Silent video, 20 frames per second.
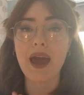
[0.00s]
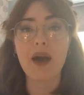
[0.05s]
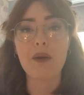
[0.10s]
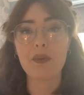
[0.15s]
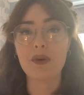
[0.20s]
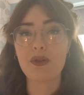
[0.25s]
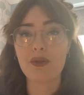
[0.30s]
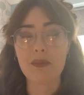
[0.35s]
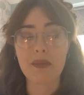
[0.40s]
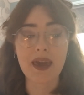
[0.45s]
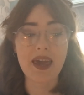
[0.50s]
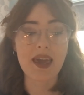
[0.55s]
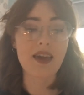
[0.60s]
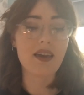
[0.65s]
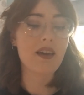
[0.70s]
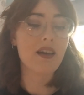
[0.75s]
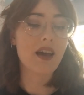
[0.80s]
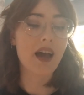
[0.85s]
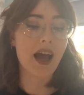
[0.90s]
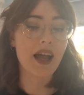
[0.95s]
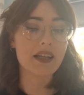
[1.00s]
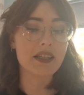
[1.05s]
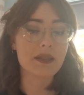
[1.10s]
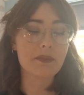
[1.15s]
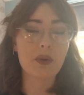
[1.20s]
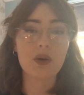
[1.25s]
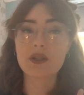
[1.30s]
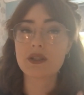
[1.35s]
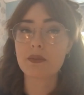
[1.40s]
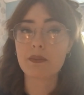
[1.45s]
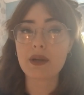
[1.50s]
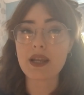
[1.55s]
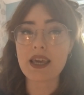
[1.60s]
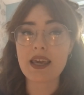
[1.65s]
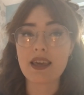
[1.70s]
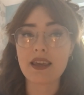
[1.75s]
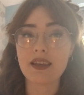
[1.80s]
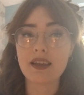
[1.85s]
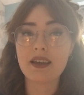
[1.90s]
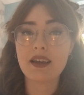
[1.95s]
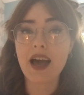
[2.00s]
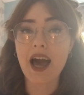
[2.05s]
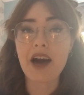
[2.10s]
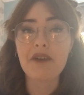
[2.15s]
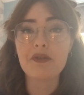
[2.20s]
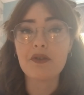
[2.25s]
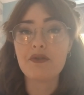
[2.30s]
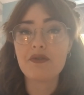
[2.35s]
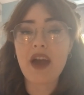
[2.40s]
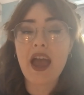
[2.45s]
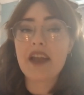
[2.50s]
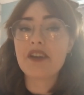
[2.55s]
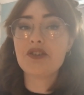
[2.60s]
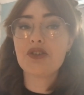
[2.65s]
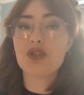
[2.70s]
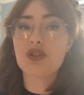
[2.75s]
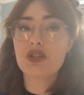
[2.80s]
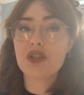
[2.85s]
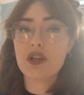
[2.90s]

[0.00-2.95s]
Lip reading: bear with me and possibly have a veg